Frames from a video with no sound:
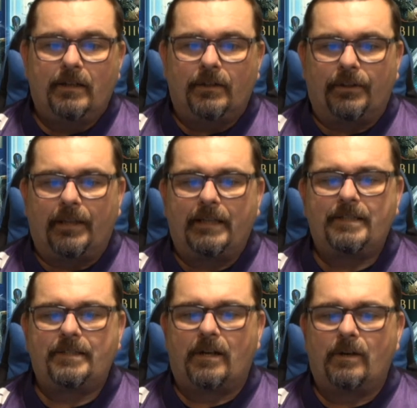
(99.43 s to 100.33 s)
let's
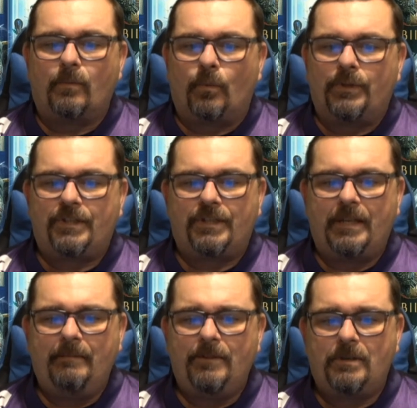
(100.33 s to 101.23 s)
start what
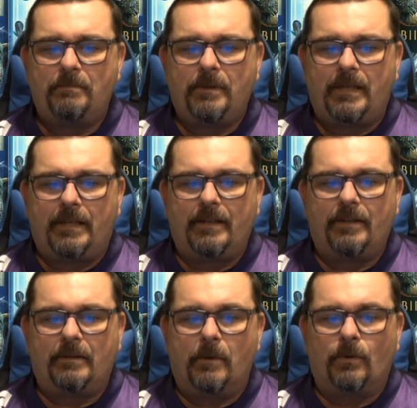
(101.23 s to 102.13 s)
seems to be
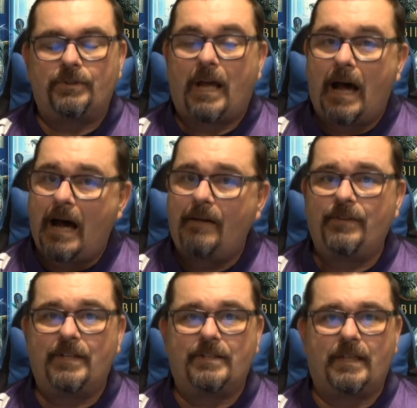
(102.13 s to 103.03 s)
the most
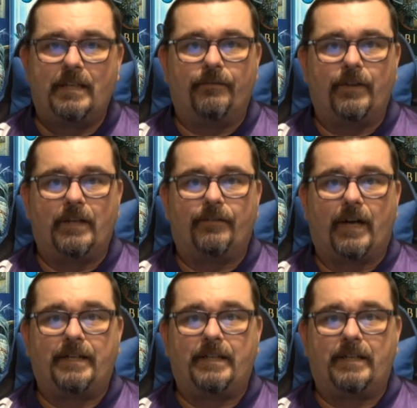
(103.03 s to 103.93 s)
obvious innovative
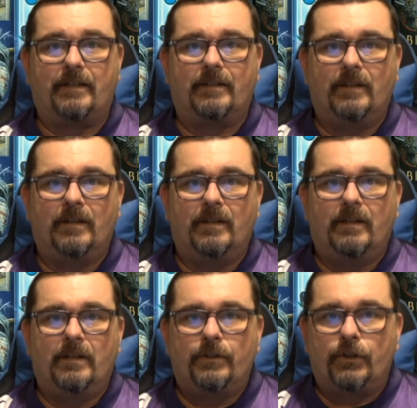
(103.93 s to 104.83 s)
idea:
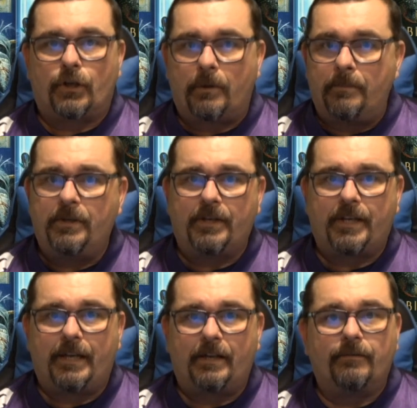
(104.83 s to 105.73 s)
the
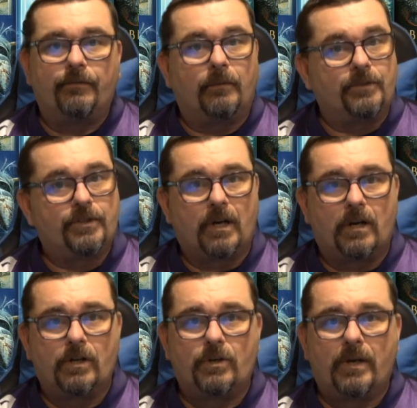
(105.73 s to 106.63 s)
communicator from
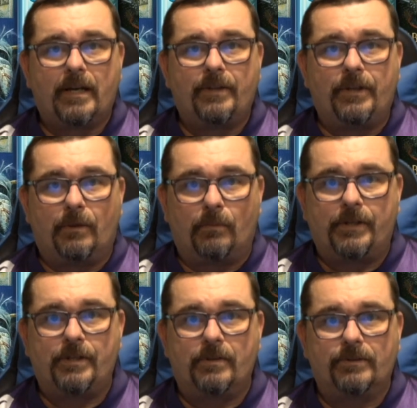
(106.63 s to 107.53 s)
Star Trek, the
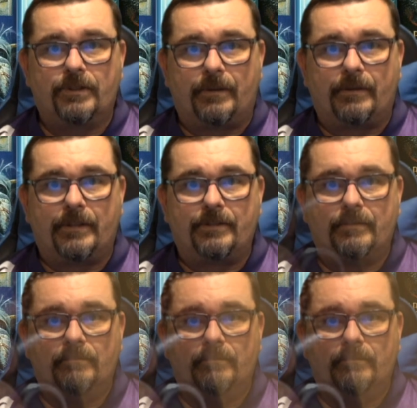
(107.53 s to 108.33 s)
original series.